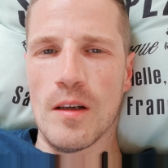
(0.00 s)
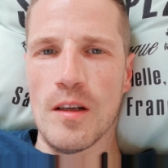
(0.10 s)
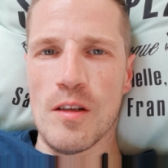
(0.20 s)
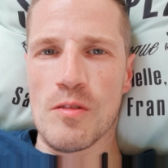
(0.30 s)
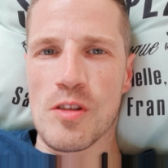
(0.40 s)

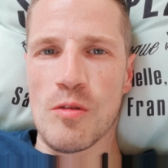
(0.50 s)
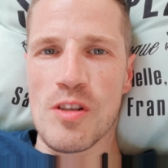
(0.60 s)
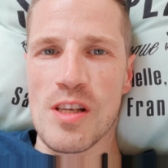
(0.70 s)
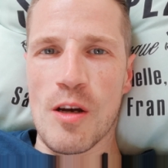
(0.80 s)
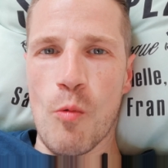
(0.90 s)
and so
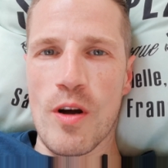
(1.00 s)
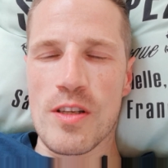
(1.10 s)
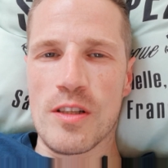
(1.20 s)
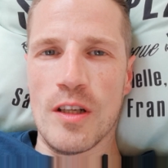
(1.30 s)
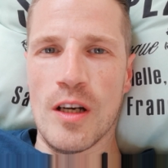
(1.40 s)
does
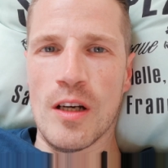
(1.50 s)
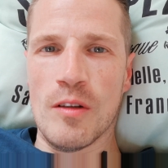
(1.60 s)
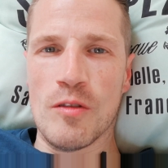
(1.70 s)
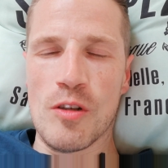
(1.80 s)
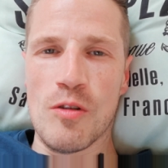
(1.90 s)
ayahuasca,
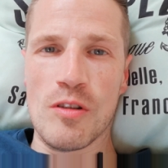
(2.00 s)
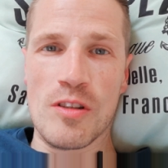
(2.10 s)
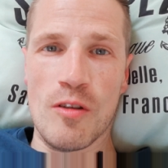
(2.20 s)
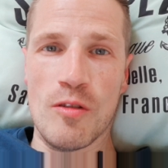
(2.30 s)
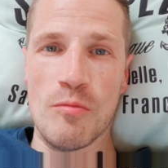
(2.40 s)
and
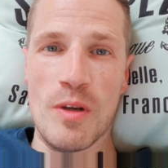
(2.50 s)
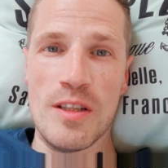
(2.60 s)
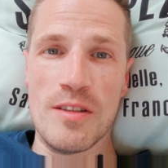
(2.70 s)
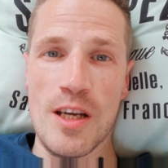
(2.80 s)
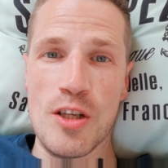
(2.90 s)
so can
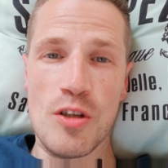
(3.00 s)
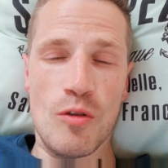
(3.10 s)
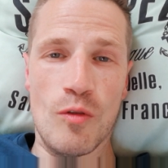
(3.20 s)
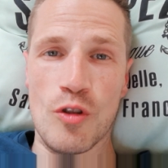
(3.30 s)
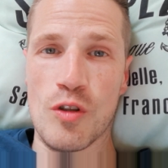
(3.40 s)
meditation
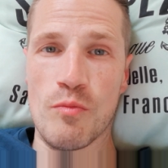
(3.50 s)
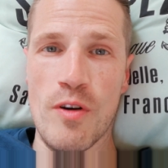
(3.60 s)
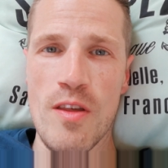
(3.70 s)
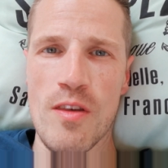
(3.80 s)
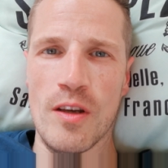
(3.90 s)
or just
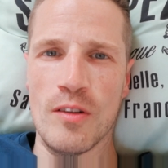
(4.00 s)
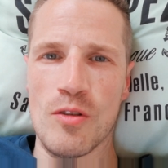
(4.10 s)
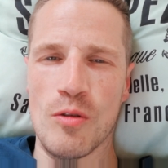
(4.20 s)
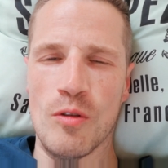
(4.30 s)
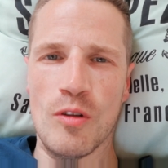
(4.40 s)
breathing
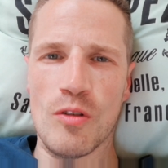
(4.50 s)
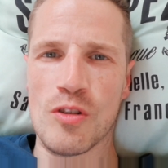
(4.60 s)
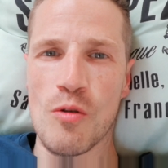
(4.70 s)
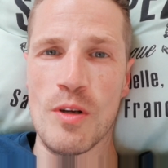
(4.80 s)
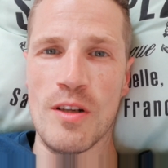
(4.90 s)
do, and
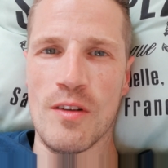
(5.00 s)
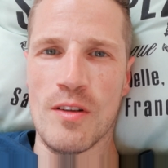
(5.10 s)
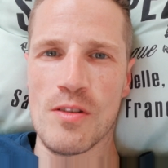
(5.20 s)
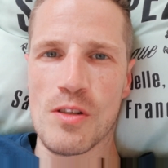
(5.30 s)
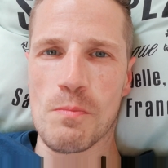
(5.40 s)
so many
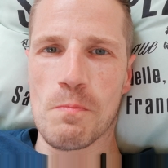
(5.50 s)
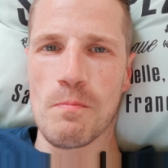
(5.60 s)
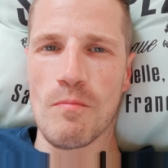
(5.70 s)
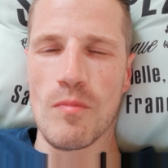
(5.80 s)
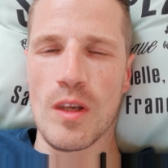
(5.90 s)
things.
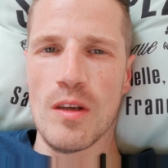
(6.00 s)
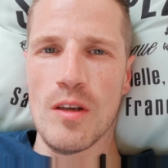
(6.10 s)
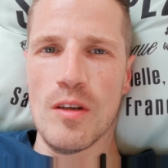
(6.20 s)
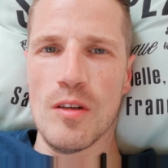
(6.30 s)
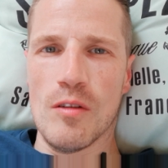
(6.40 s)

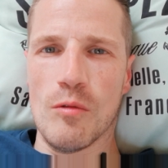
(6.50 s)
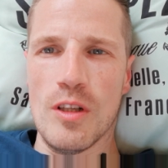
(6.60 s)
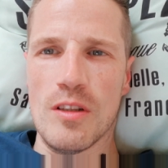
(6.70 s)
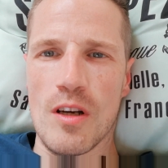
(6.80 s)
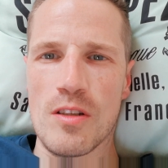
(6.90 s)
What
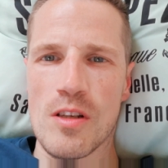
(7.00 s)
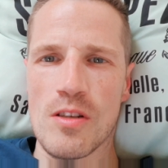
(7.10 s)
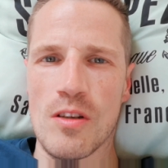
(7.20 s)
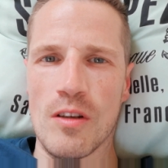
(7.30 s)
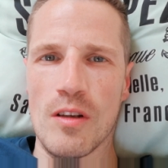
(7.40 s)
it does is
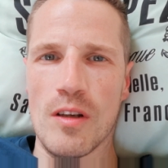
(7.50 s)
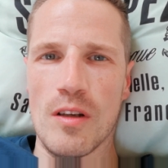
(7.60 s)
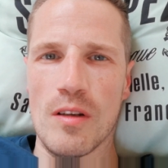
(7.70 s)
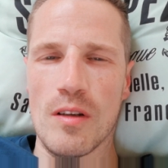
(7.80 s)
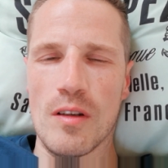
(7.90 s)
that
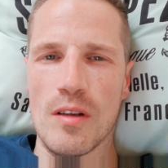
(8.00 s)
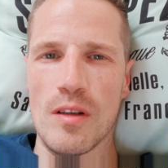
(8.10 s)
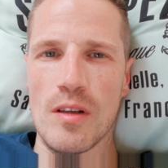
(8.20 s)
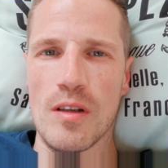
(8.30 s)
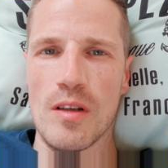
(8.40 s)

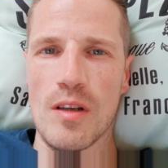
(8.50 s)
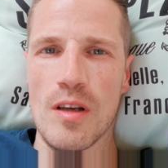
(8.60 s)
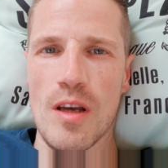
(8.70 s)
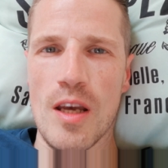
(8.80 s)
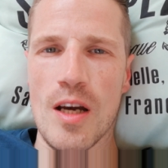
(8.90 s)

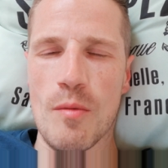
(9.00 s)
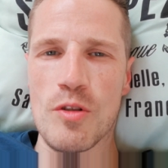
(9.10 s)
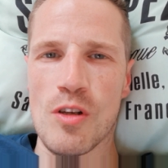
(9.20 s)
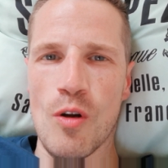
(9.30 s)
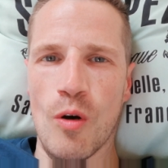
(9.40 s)
it comes
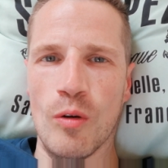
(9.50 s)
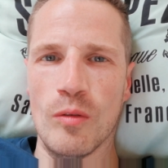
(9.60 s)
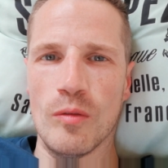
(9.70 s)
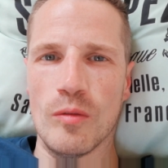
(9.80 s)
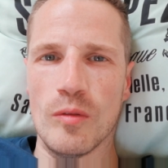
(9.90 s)
along
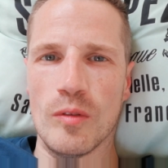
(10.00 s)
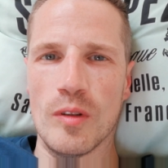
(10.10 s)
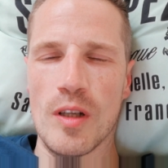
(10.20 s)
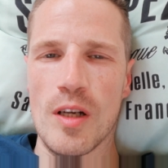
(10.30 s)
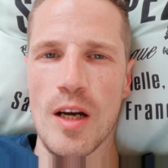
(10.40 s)

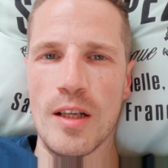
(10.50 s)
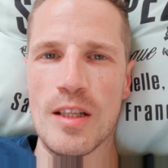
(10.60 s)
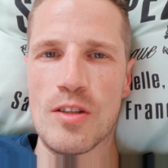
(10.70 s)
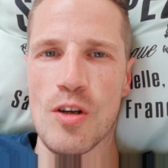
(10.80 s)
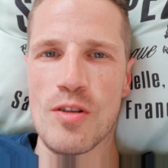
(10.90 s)
and
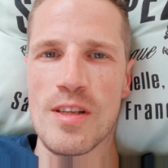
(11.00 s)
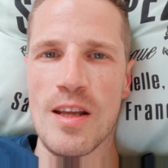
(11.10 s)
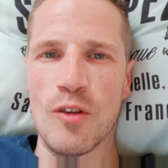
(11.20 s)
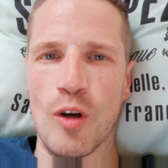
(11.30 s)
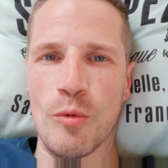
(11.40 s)
it turns
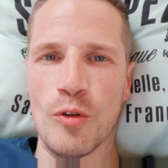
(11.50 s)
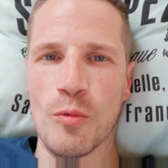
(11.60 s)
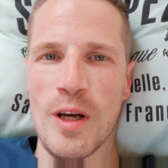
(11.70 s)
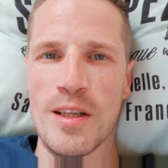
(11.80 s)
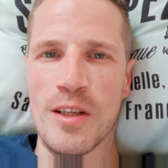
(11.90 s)
that knob on the
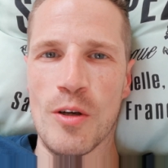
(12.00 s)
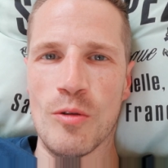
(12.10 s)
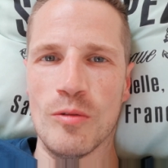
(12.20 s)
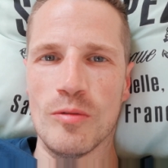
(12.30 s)
radio